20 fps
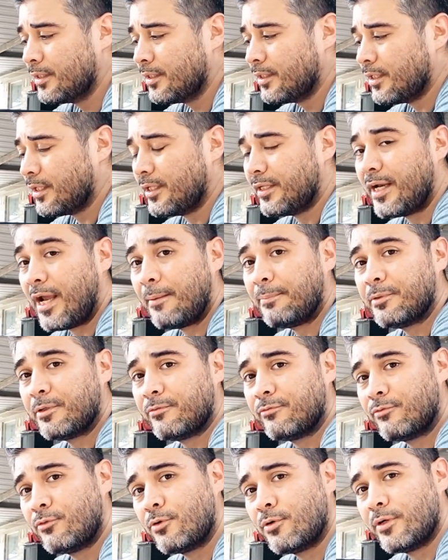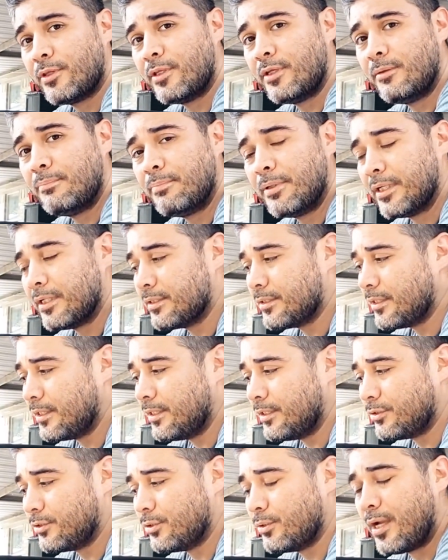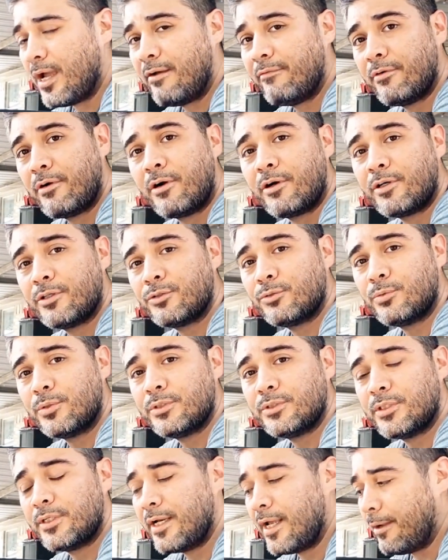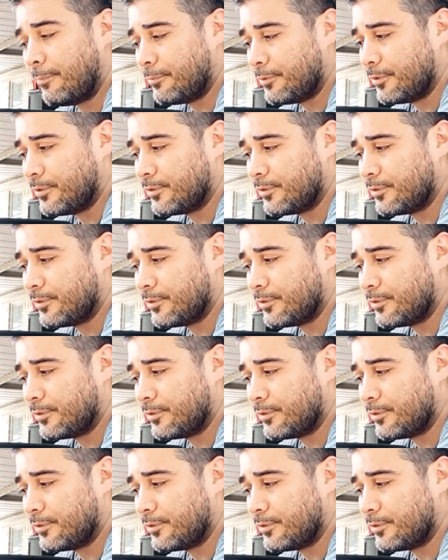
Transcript: adapter for the Picatinny to have an Arca Swiss adapter.